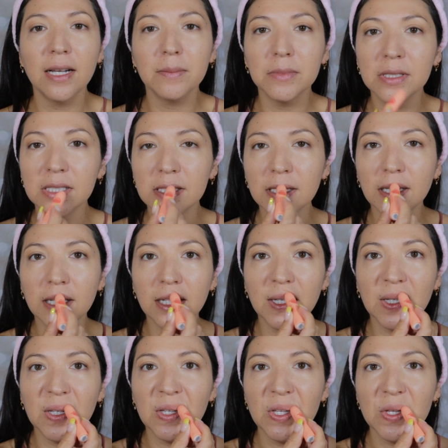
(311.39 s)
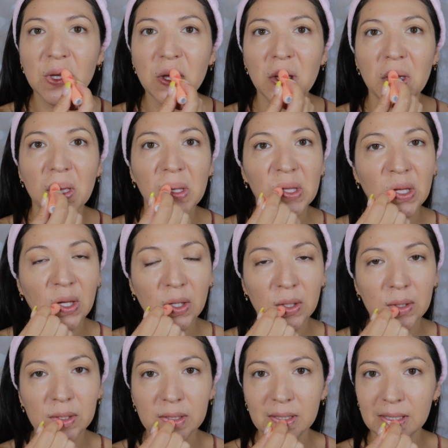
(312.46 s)
I'm just gonna
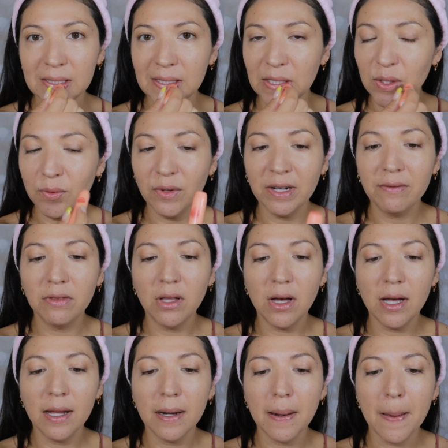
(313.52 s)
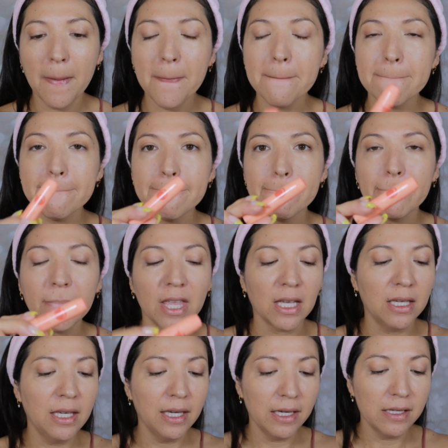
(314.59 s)
use this little Revlon
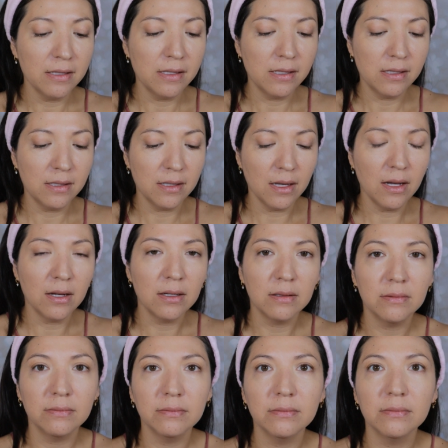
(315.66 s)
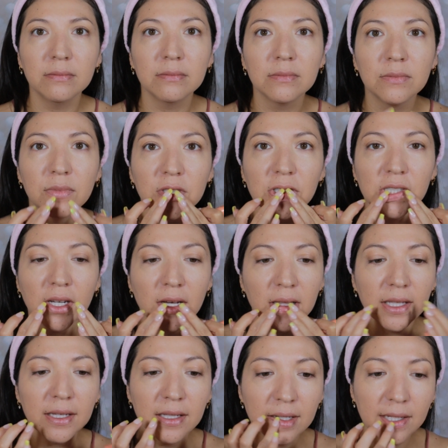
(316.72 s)
Kiss, what you call
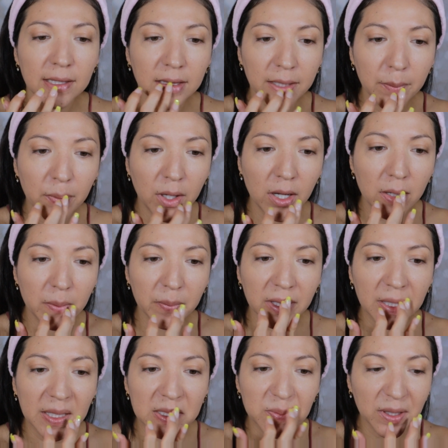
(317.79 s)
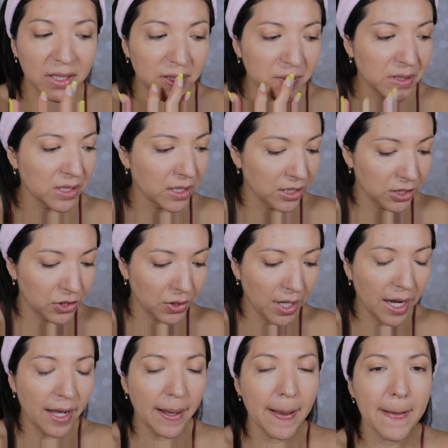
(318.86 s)
it, lip balm, because my lips are
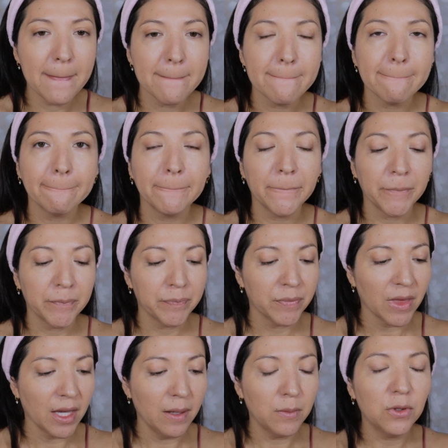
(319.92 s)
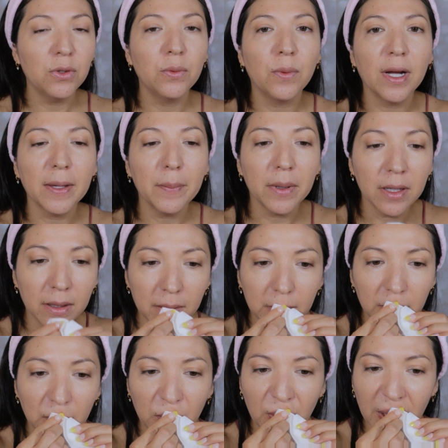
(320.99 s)
dry. And I'm gonna wipe
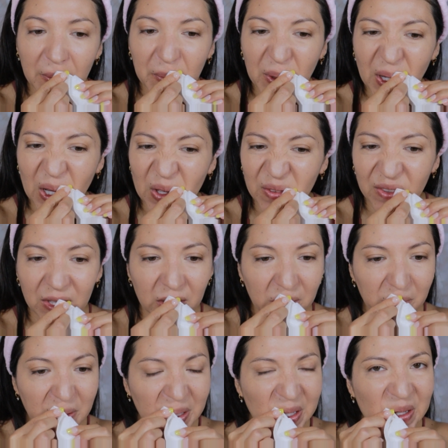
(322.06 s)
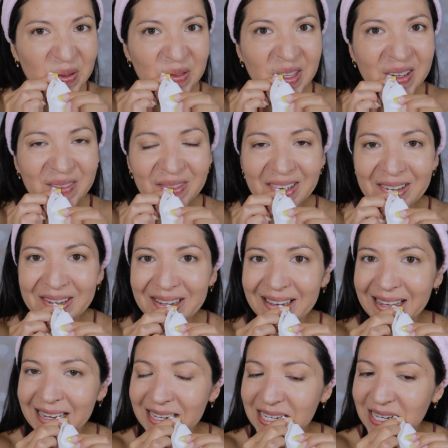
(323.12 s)
off a little bit of that
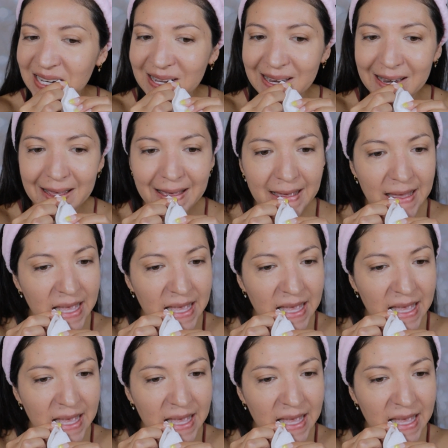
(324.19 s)
foundation.